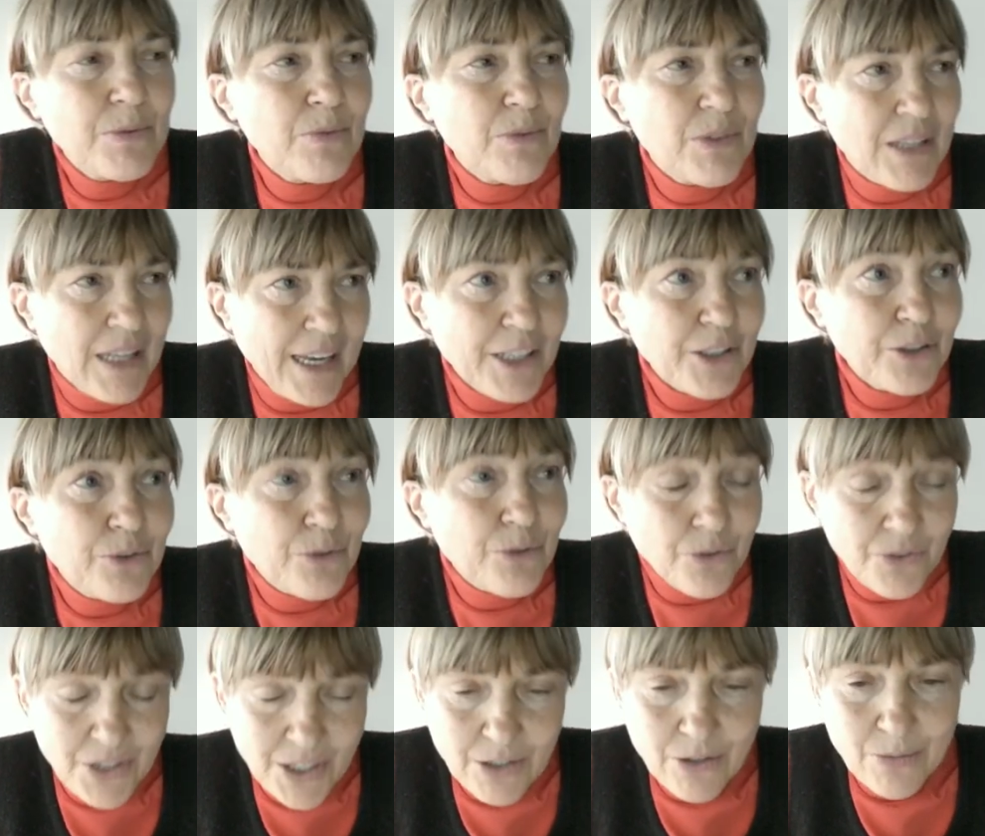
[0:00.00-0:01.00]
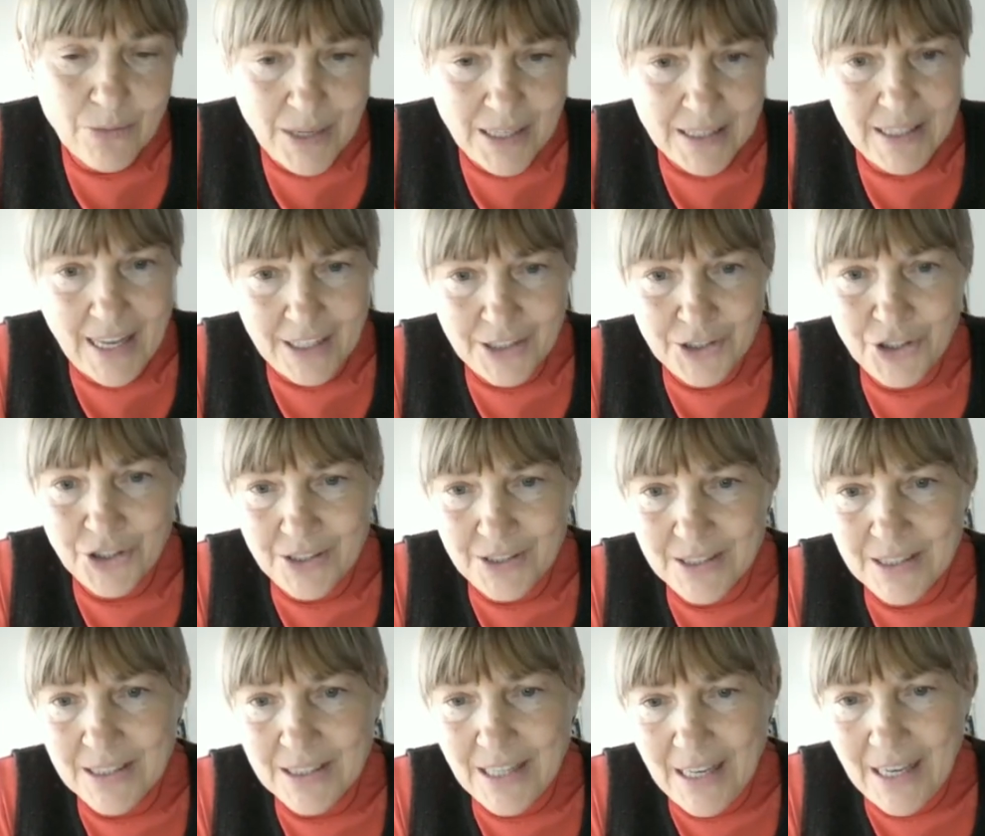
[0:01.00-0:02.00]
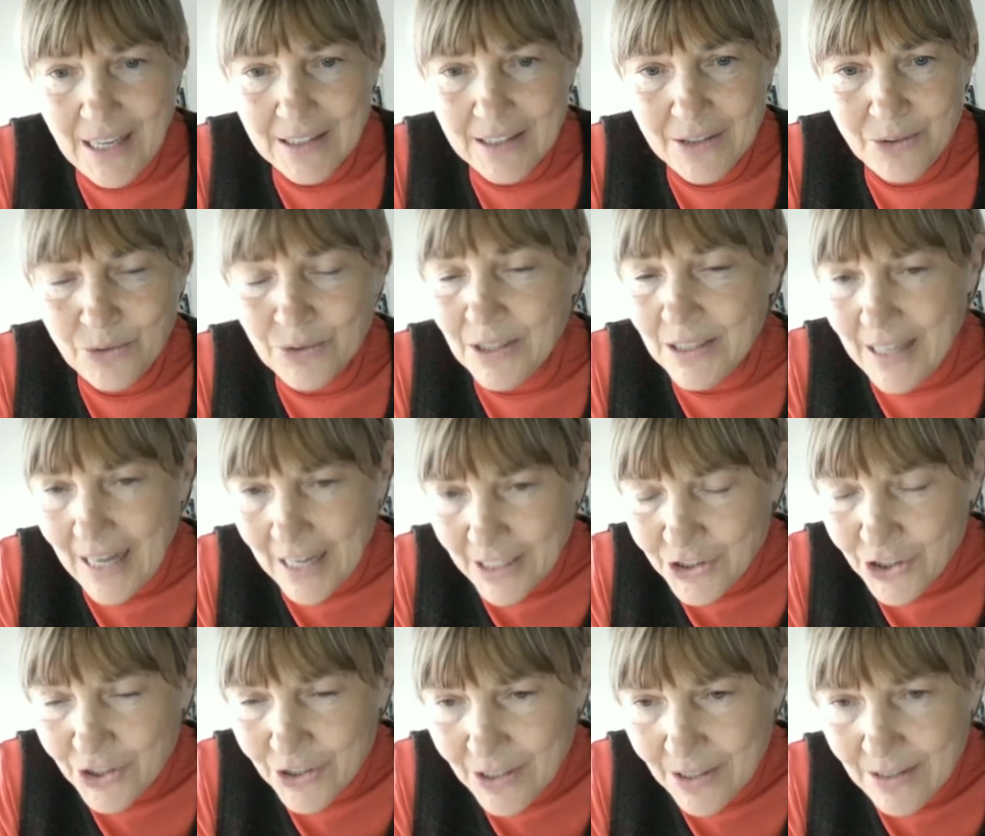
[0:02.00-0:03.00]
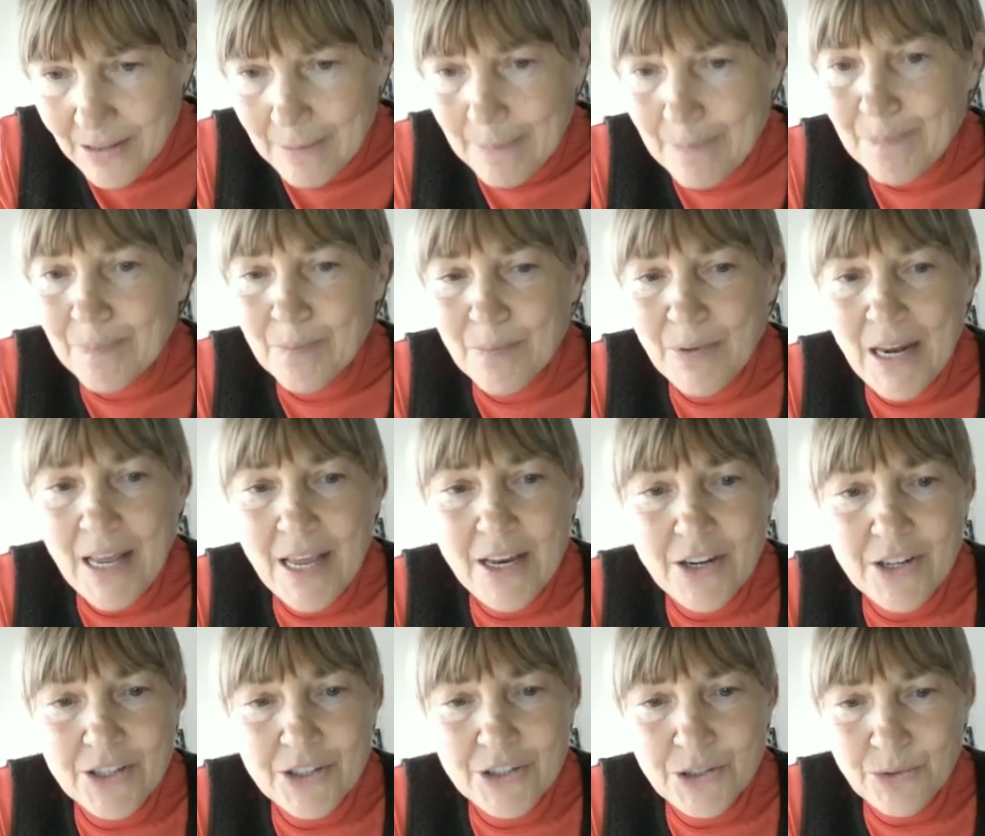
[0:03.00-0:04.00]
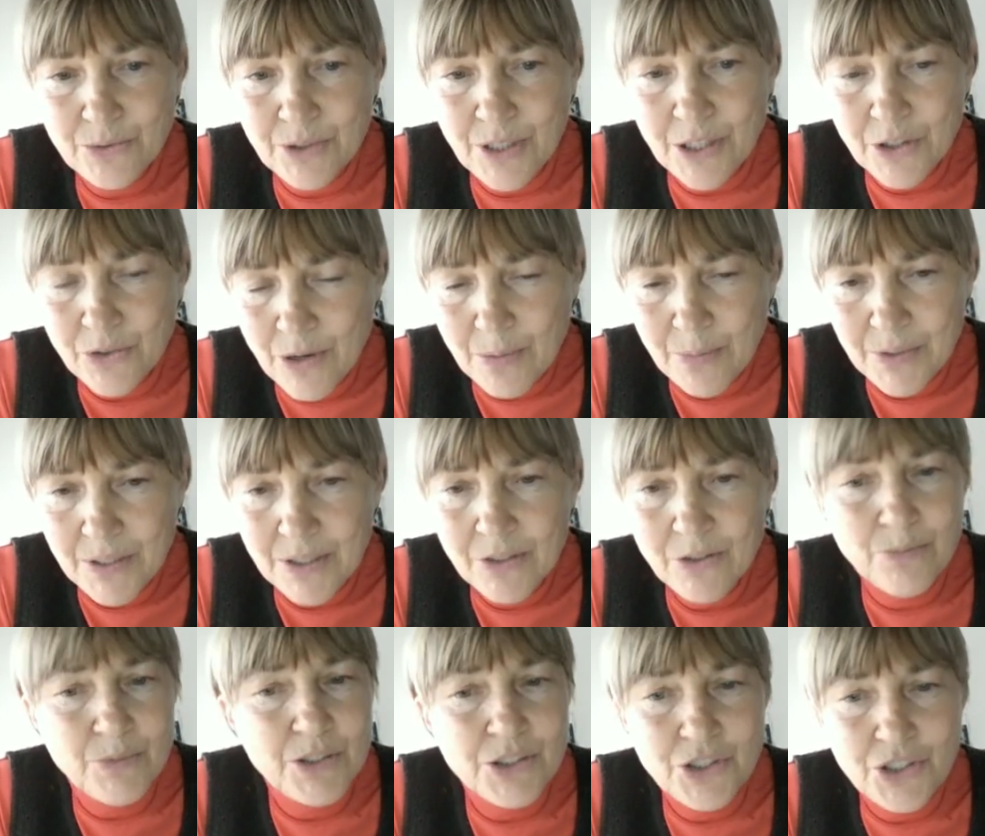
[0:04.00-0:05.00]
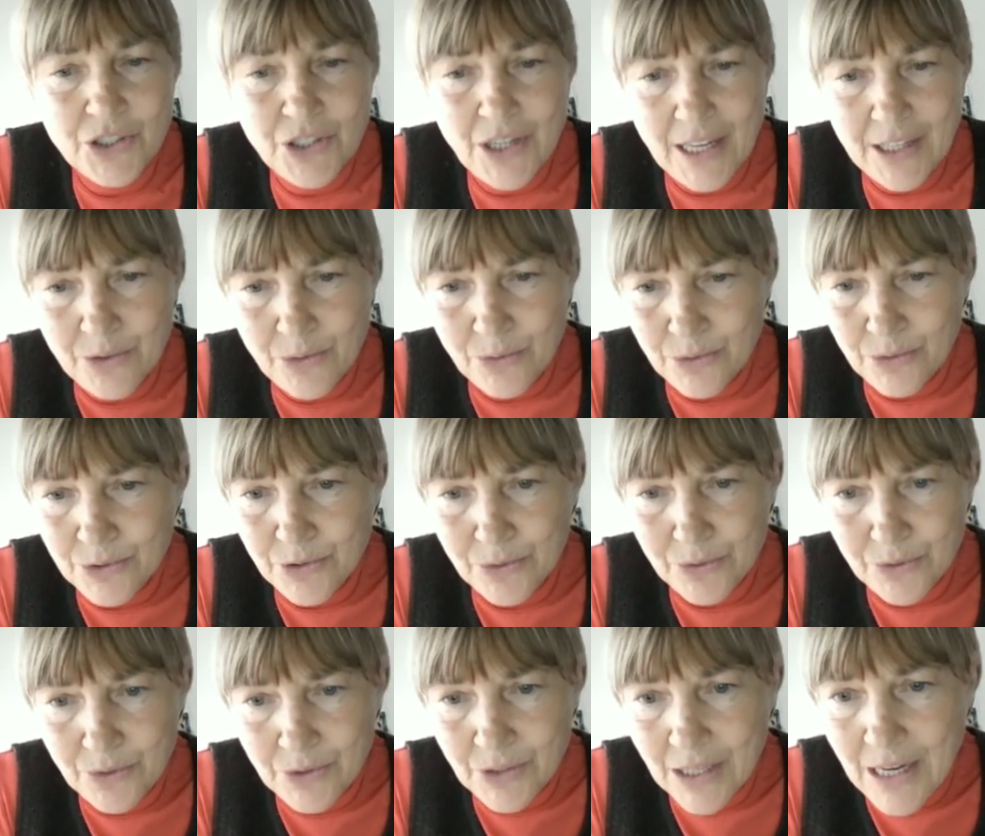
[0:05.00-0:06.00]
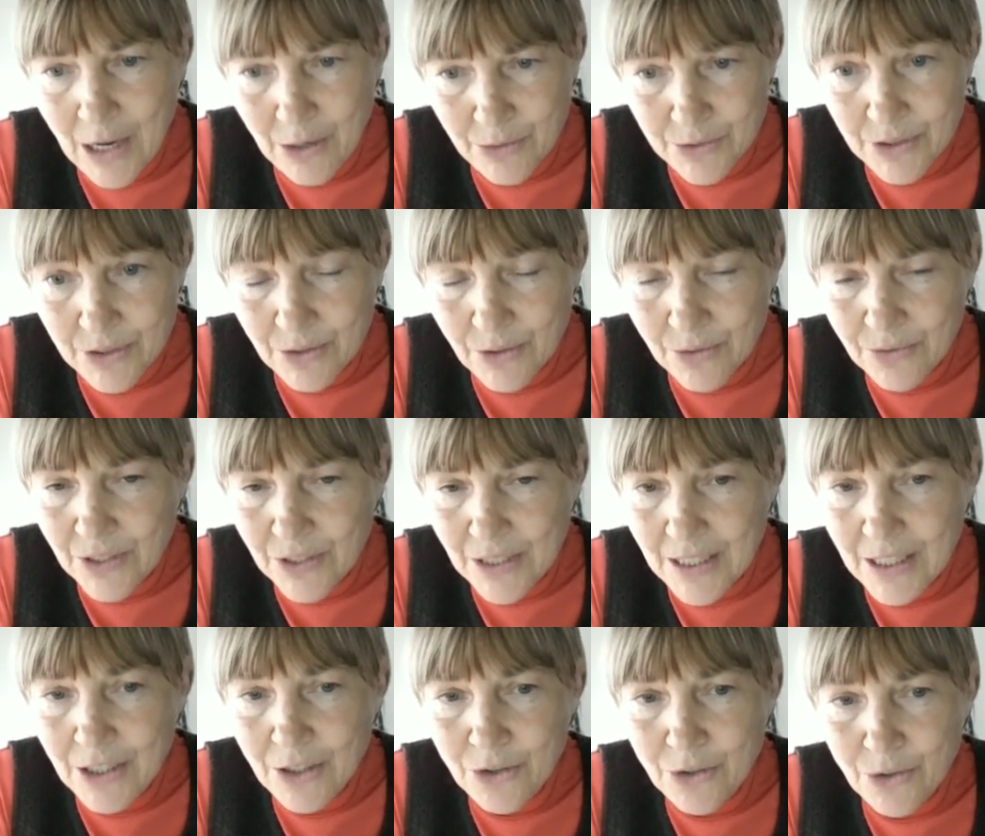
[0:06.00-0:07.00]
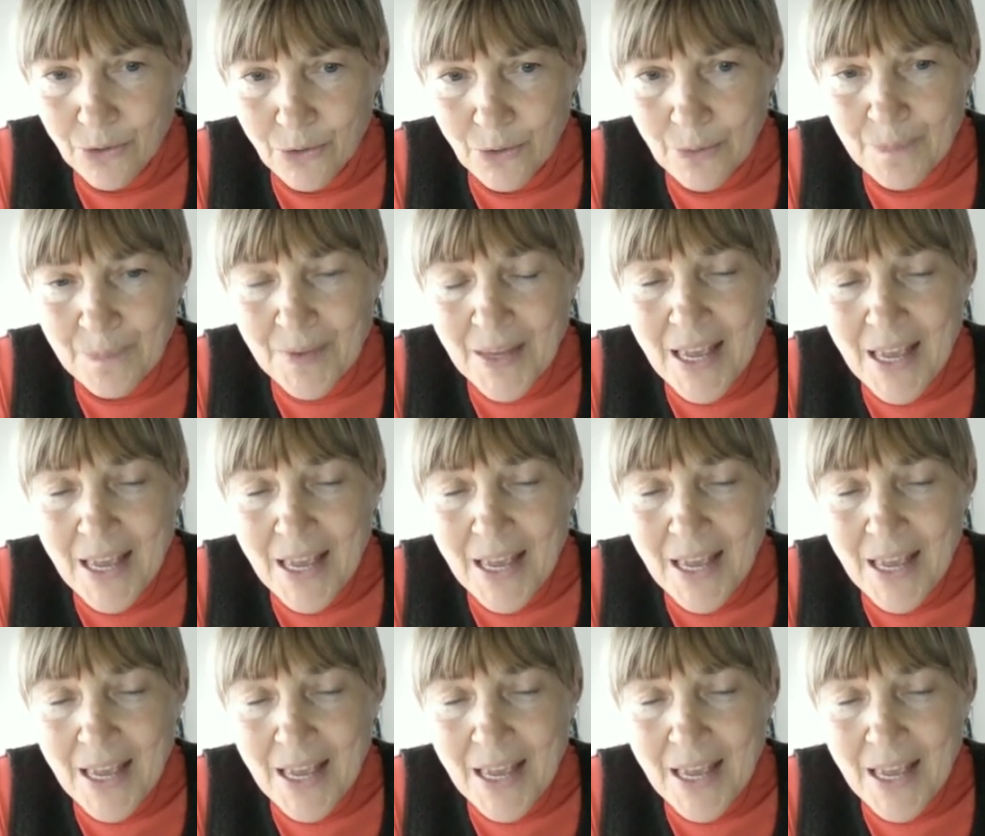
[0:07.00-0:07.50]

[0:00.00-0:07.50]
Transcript: and we would like to recommend actions to the national players, to the European Commission, and also to the Council of EU.